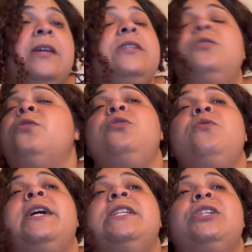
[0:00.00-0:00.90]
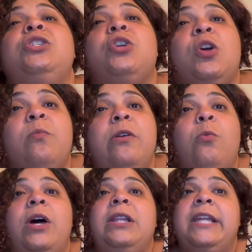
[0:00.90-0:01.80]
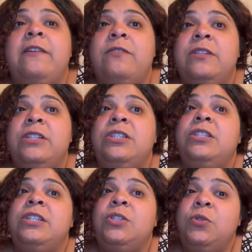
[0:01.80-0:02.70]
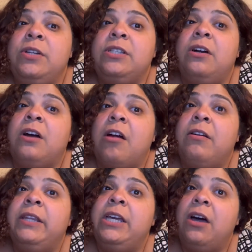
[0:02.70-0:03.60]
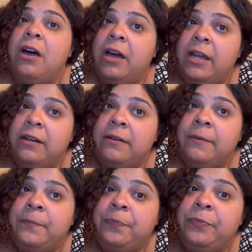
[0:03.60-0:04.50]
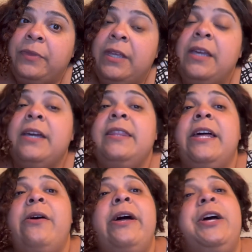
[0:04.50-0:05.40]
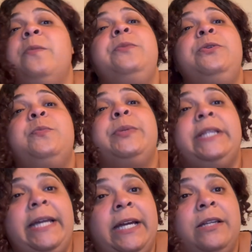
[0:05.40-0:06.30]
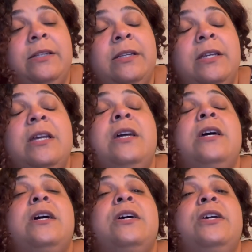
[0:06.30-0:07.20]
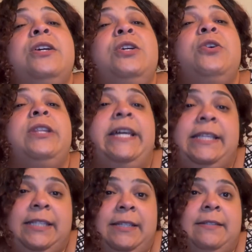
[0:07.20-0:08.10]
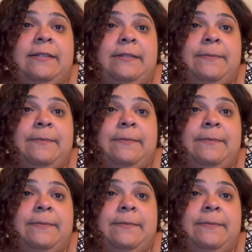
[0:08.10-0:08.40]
So you can determine what level the students are currently on, and that'll help you plan your lessons.